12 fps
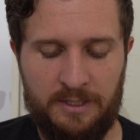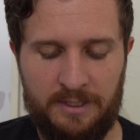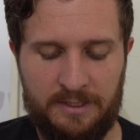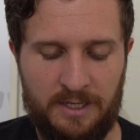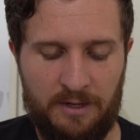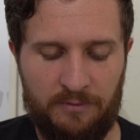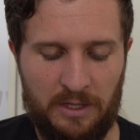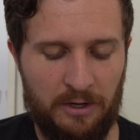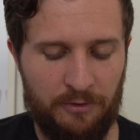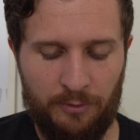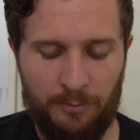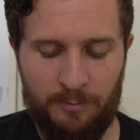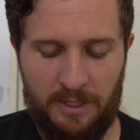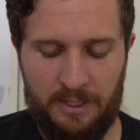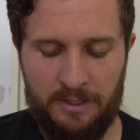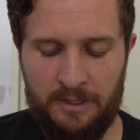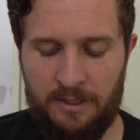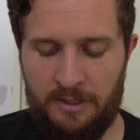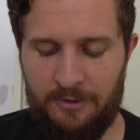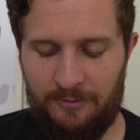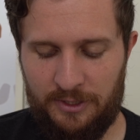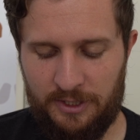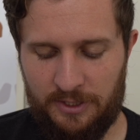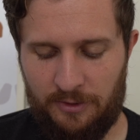on this knife that are from me,
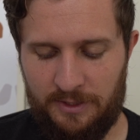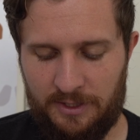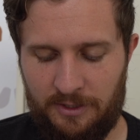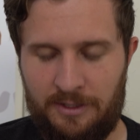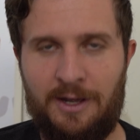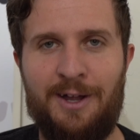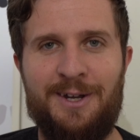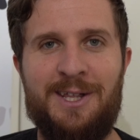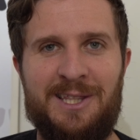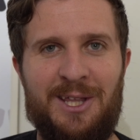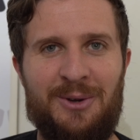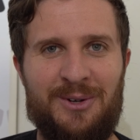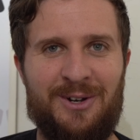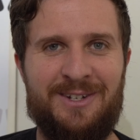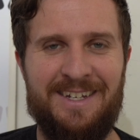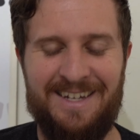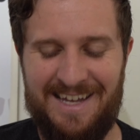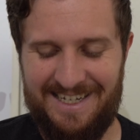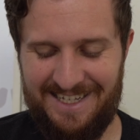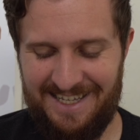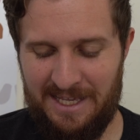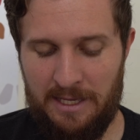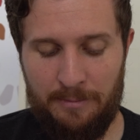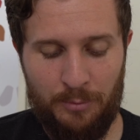which is always good on a loaner to not
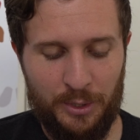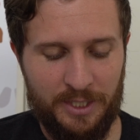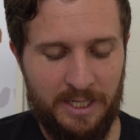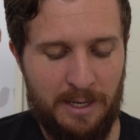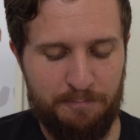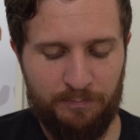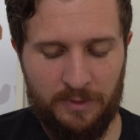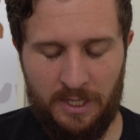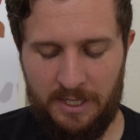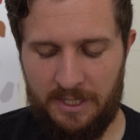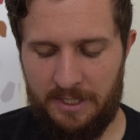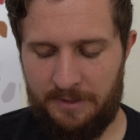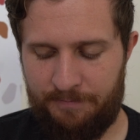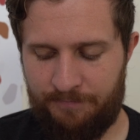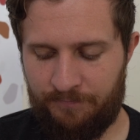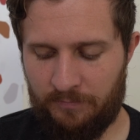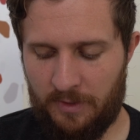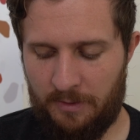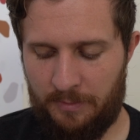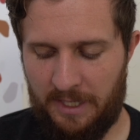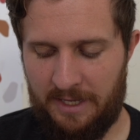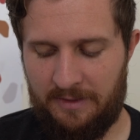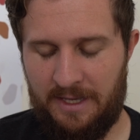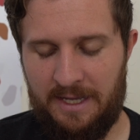mark it up. But
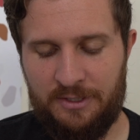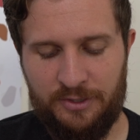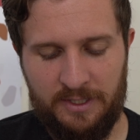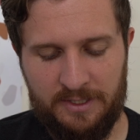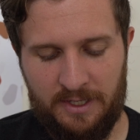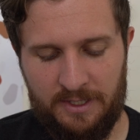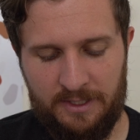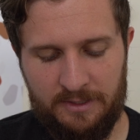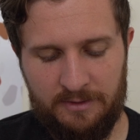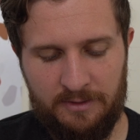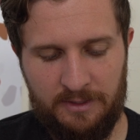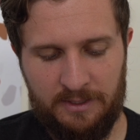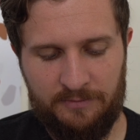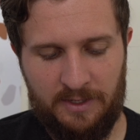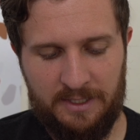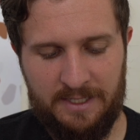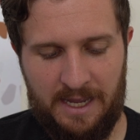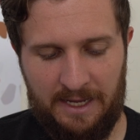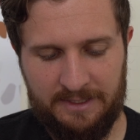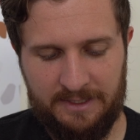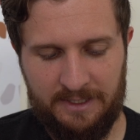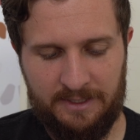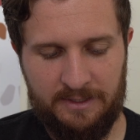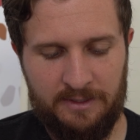yeah, the edge that's on it is
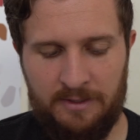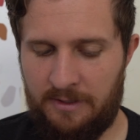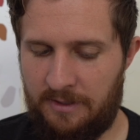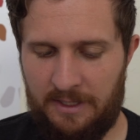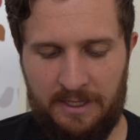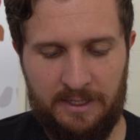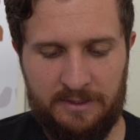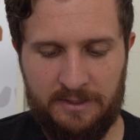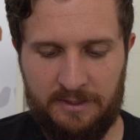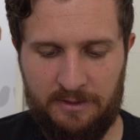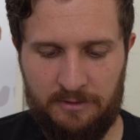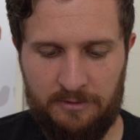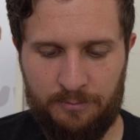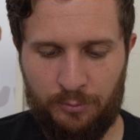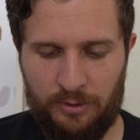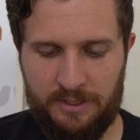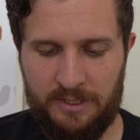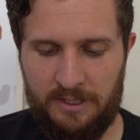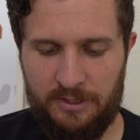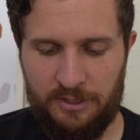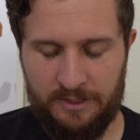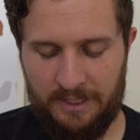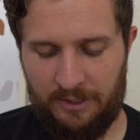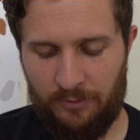fantastic, and it's still pristine,
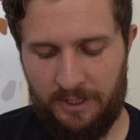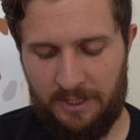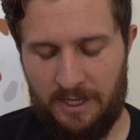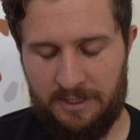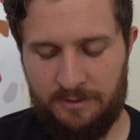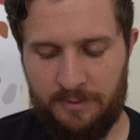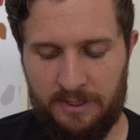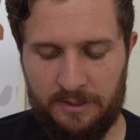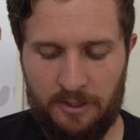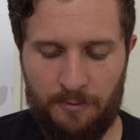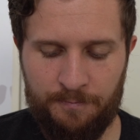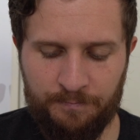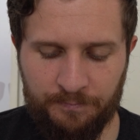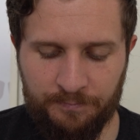just like when it got to me. So